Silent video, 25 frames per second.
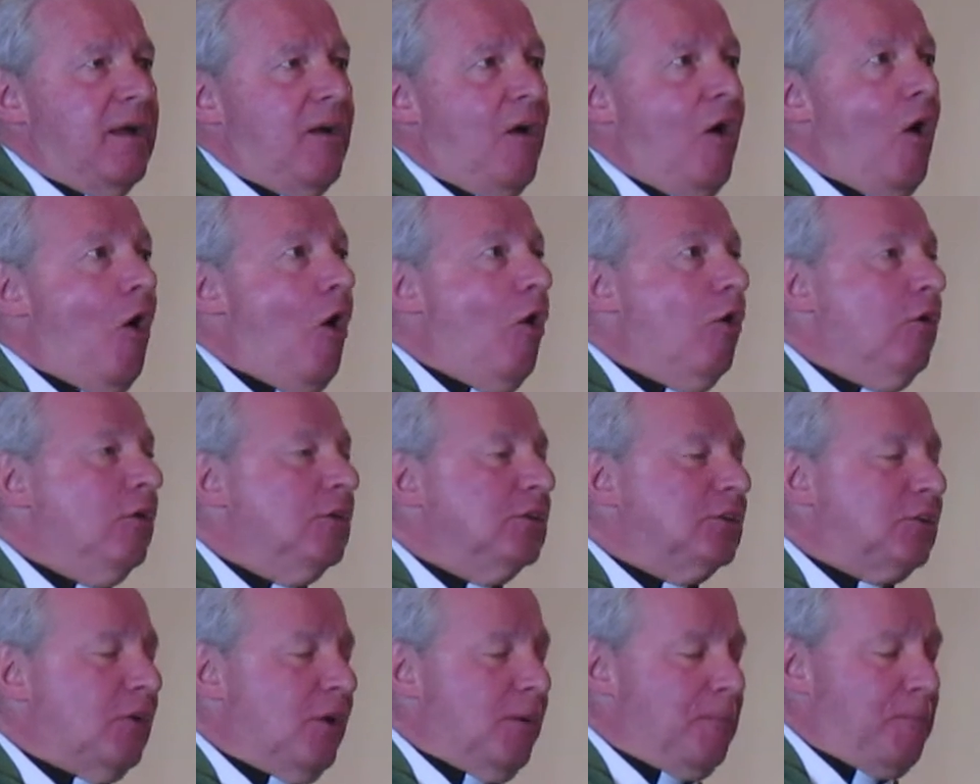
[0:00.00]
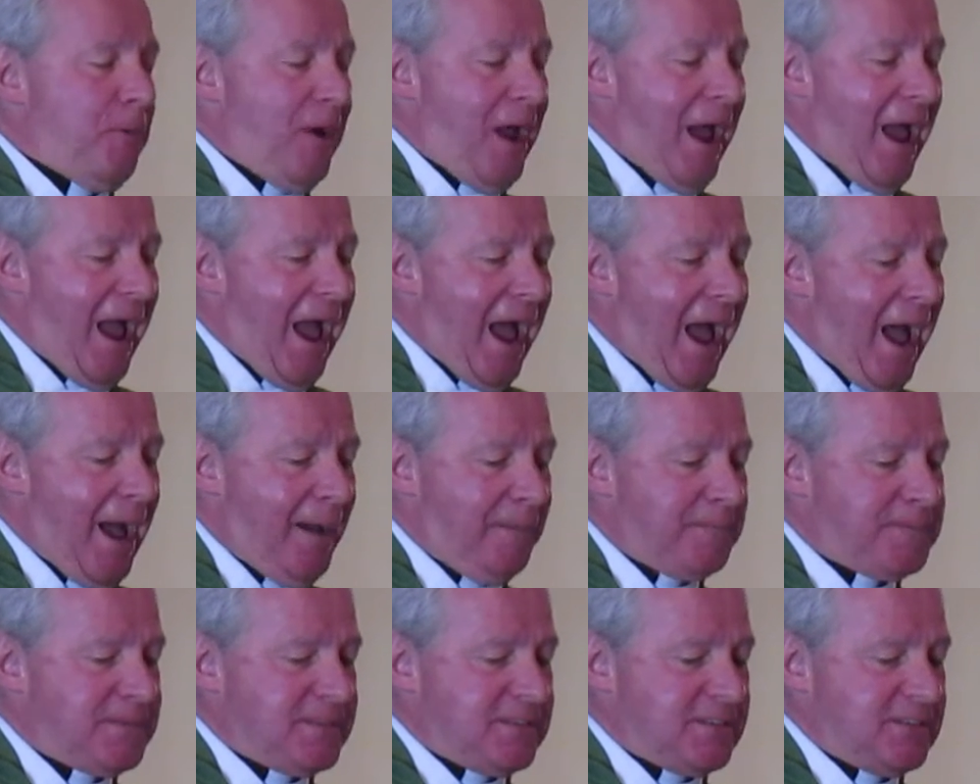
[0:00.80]
older
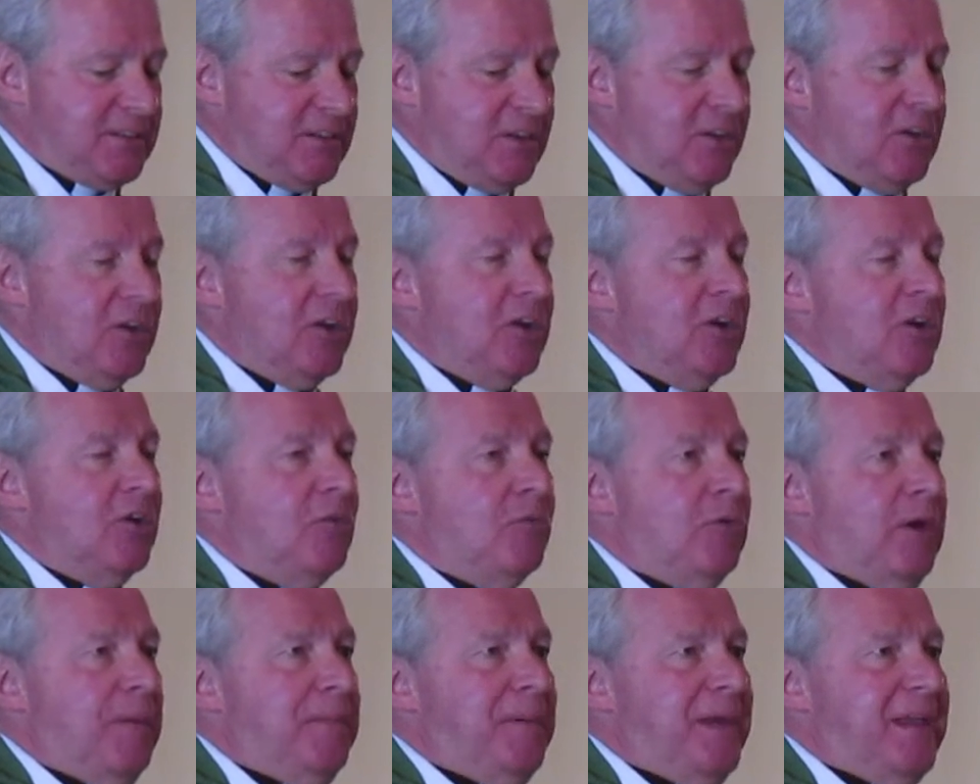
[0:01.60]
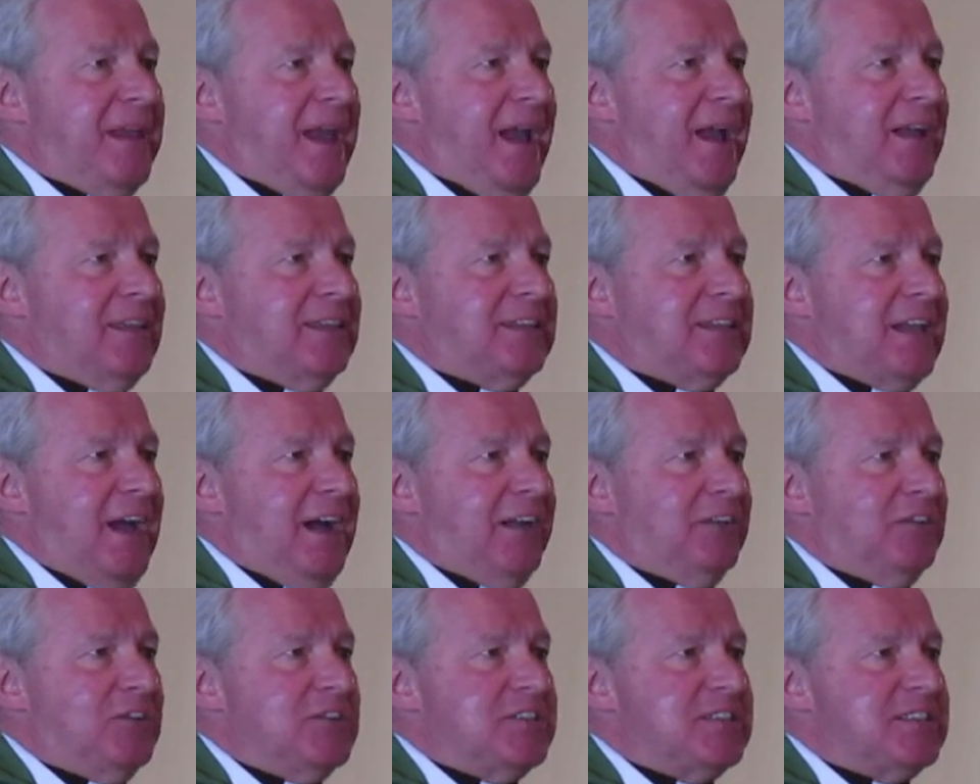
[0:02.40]
perhaps, we begin to
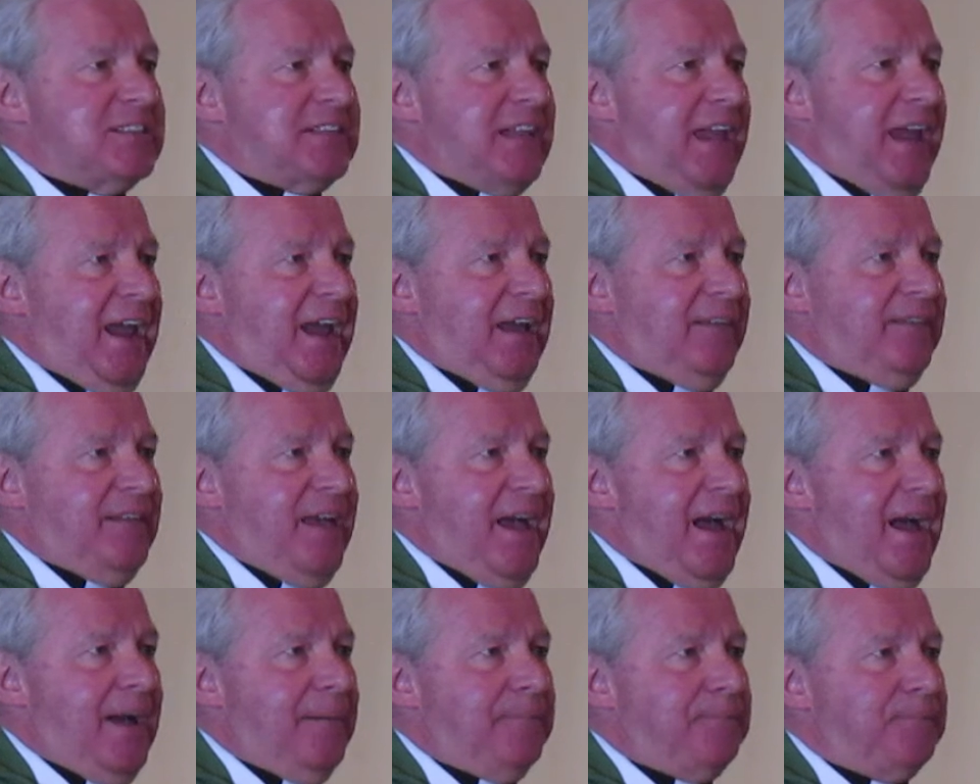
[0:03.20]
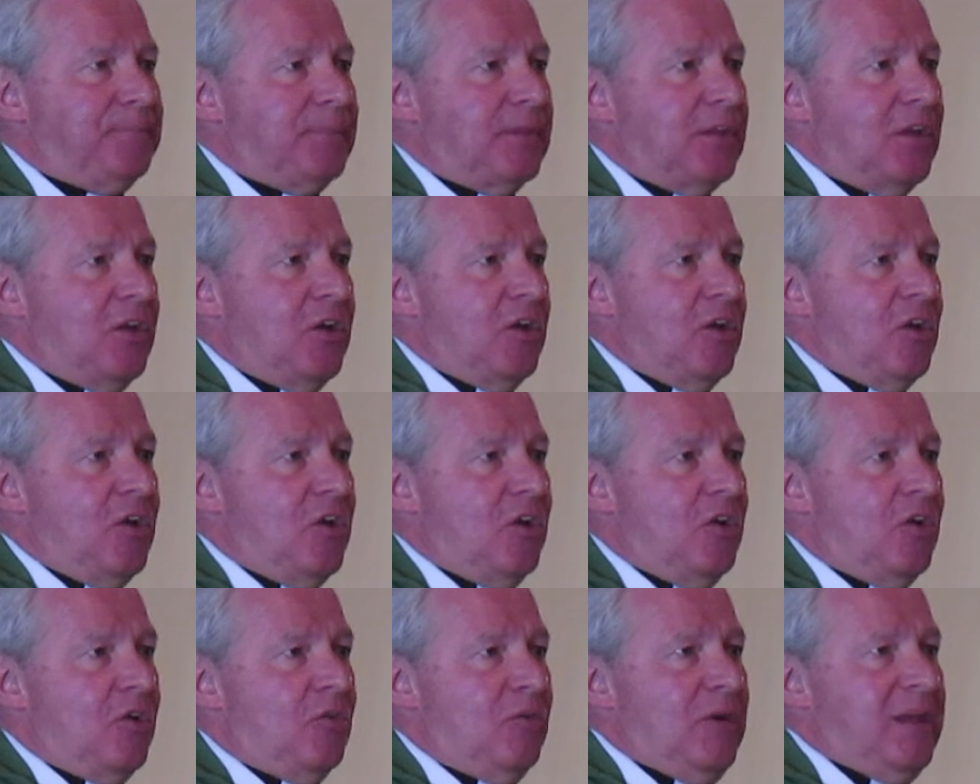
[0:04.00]
understand that
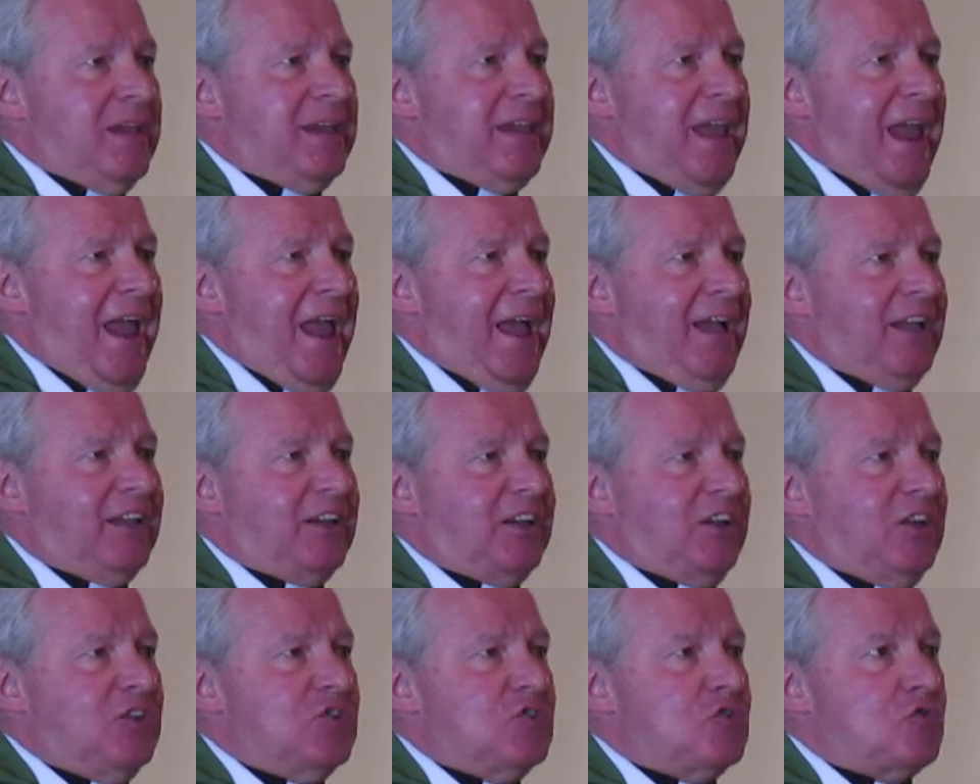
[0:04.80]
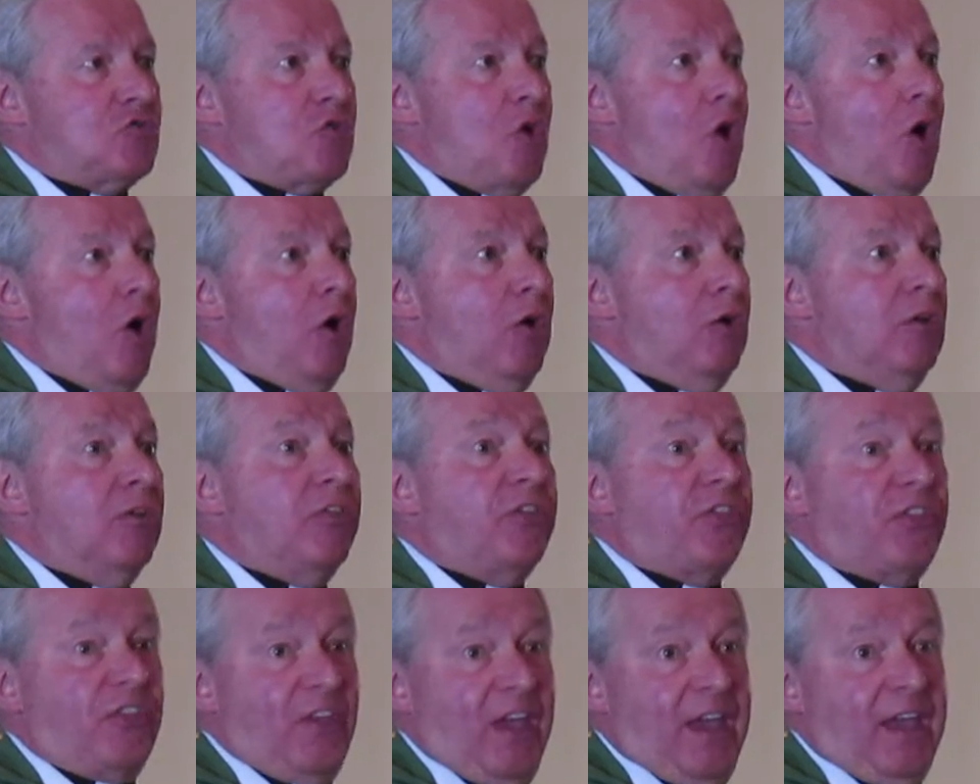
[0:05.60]
we can't
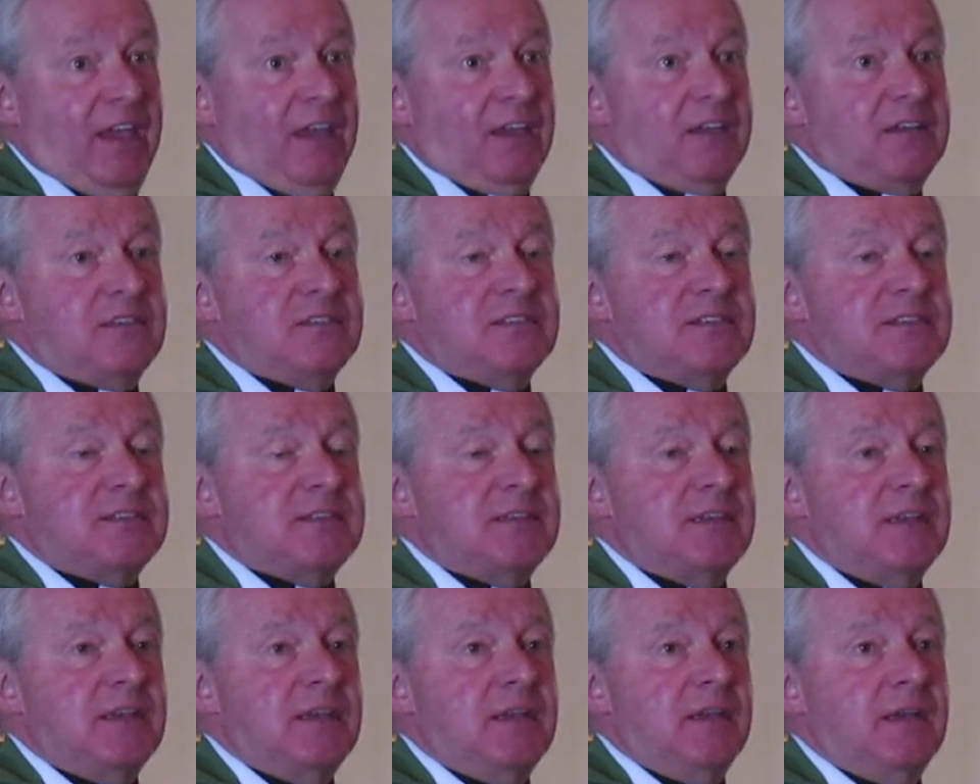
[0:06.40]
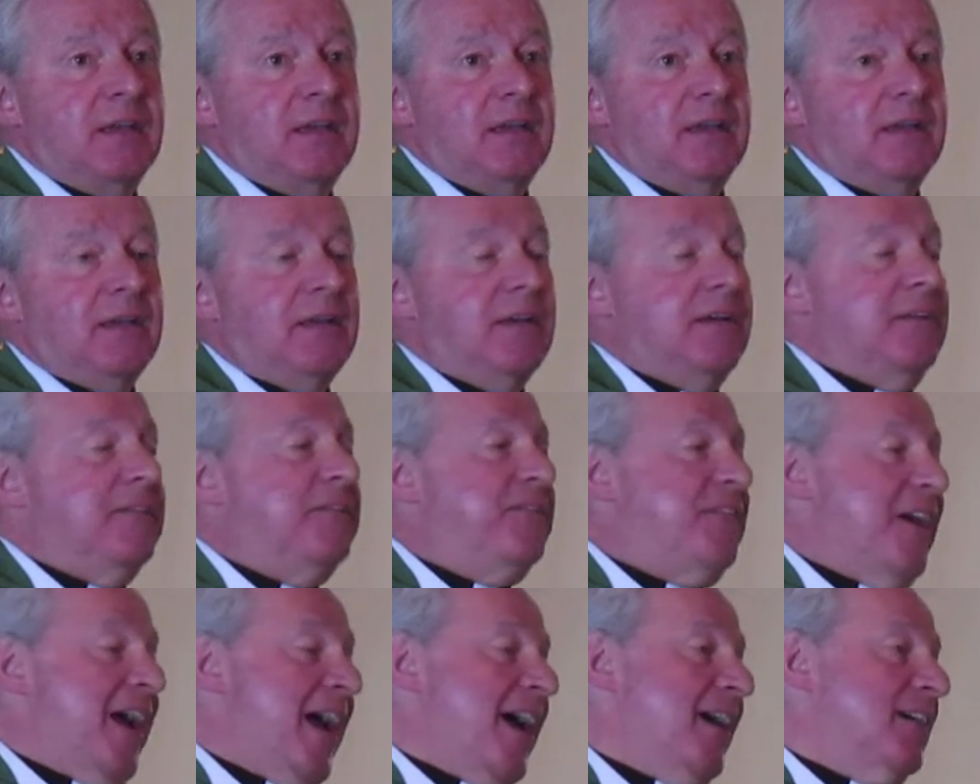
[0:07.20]
control things,
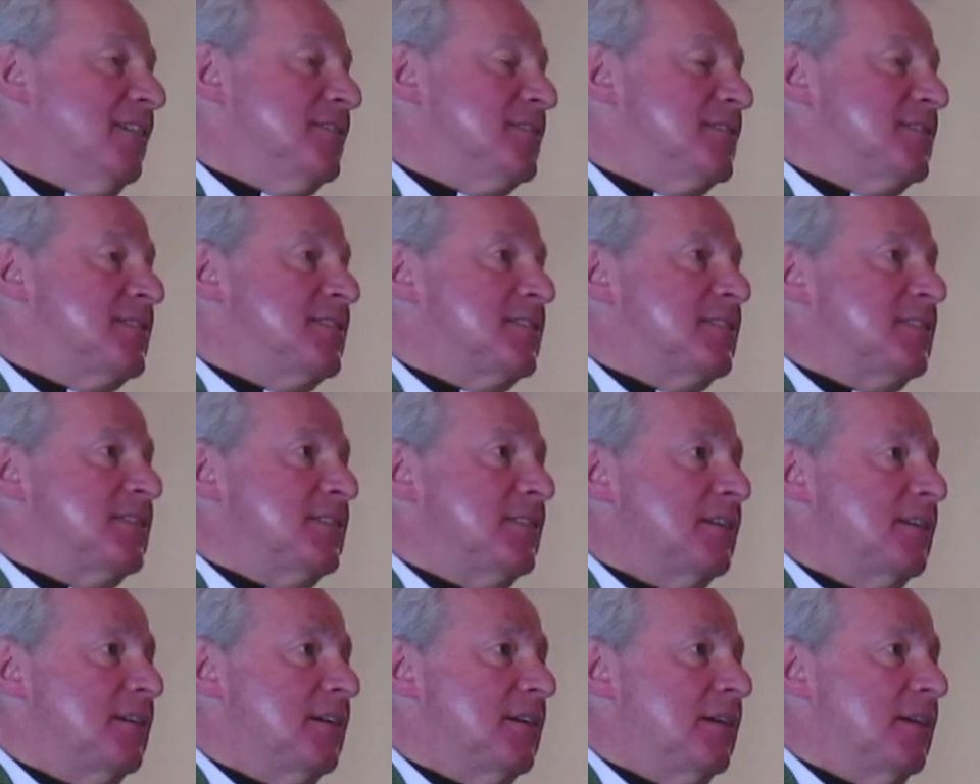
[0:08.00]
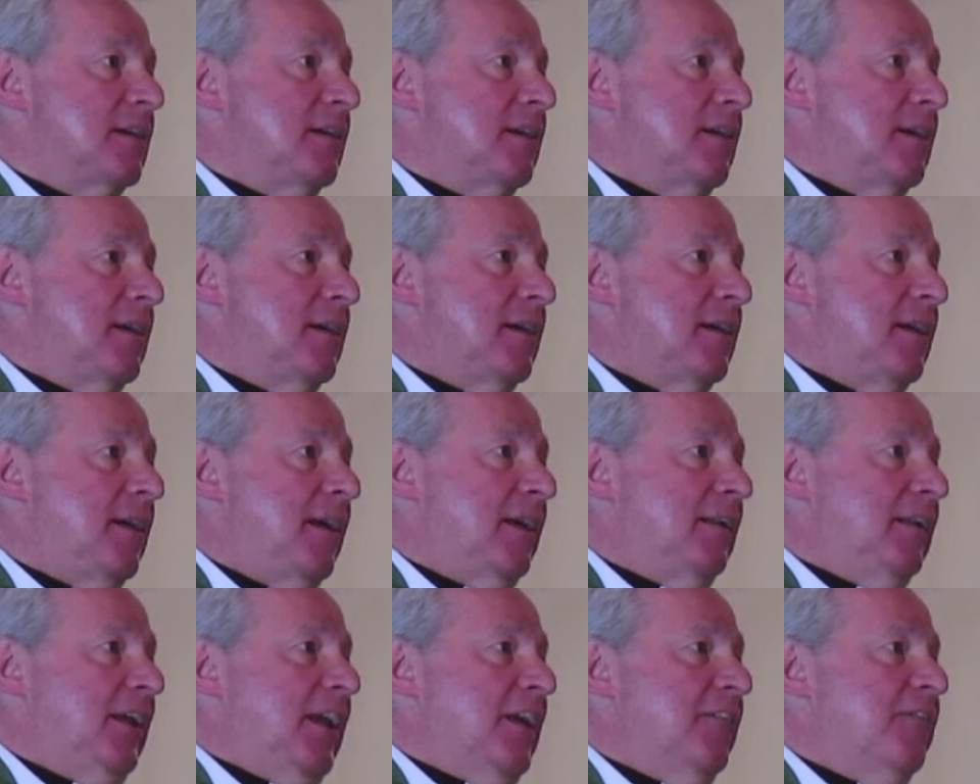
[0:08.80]
events,
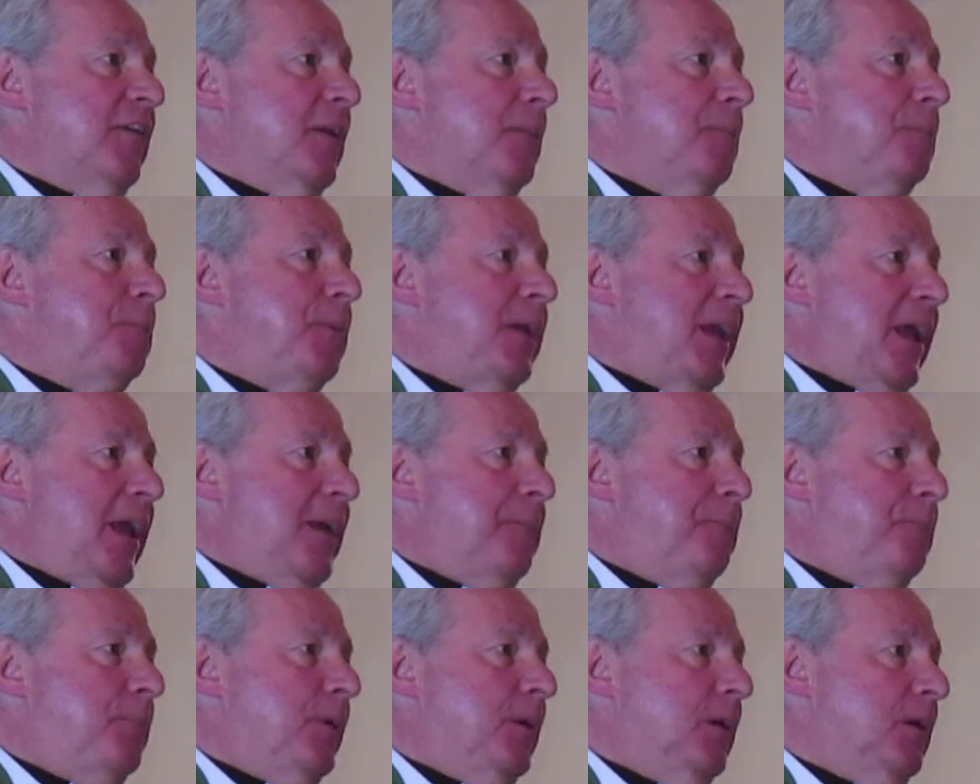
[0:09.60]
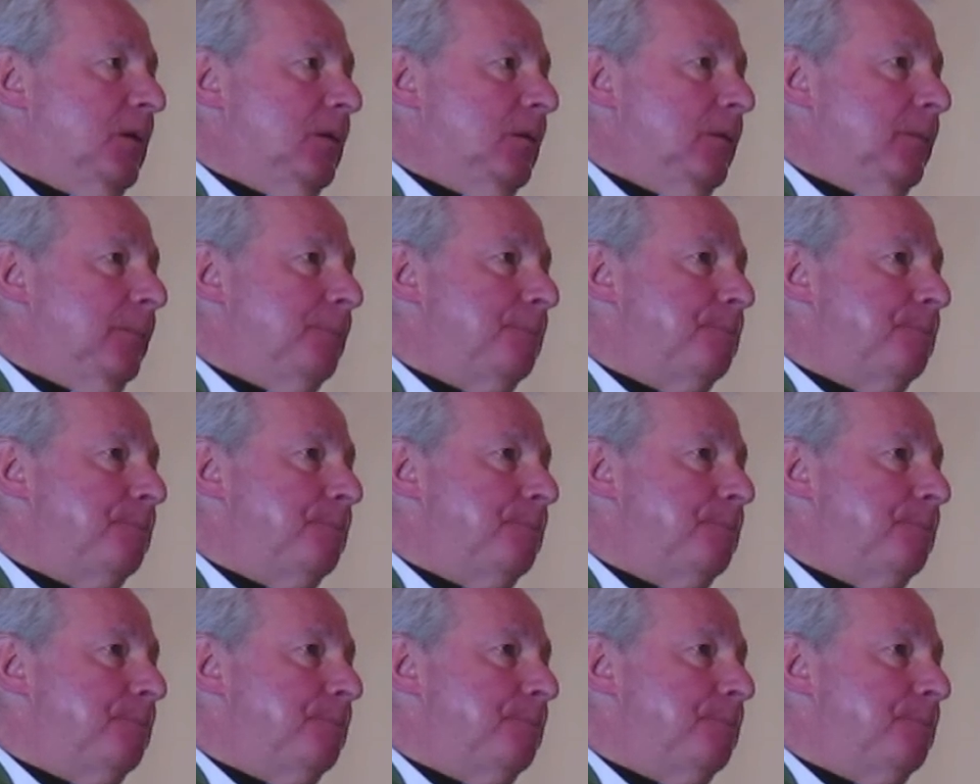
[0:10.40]
and even people.